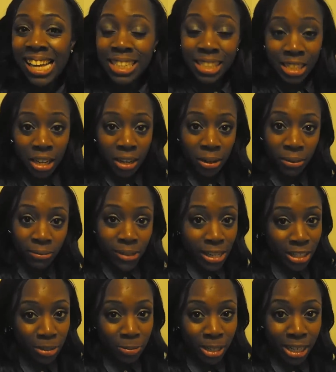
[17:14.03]
so
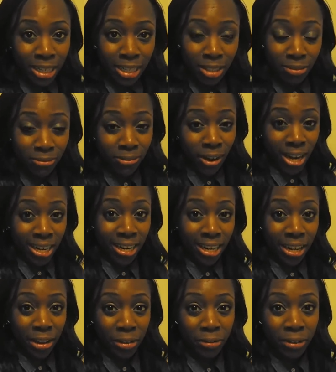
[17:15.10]
Fashion Week is finally
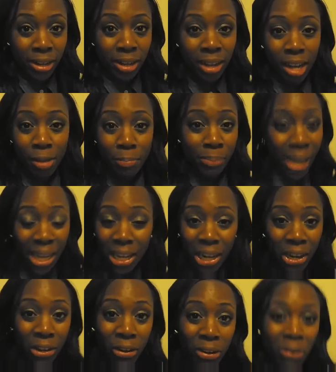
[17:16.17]
over. I'm back
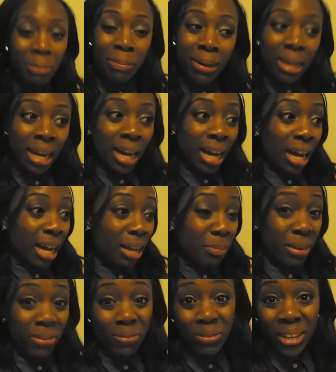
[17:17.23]
home,
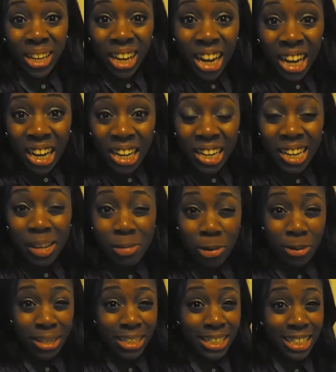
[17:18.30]
my feet hurt, I'm
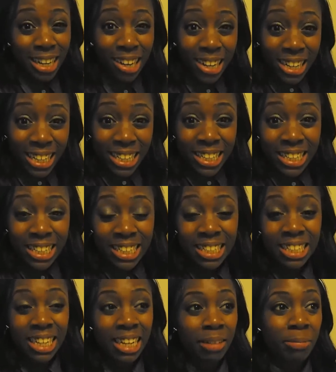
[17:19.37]
quite
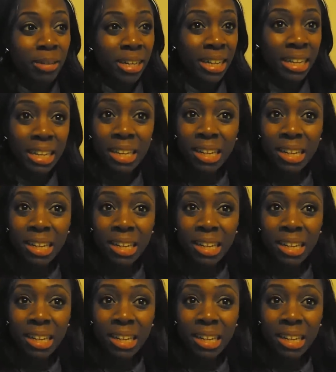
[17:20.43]
tired. I'm like,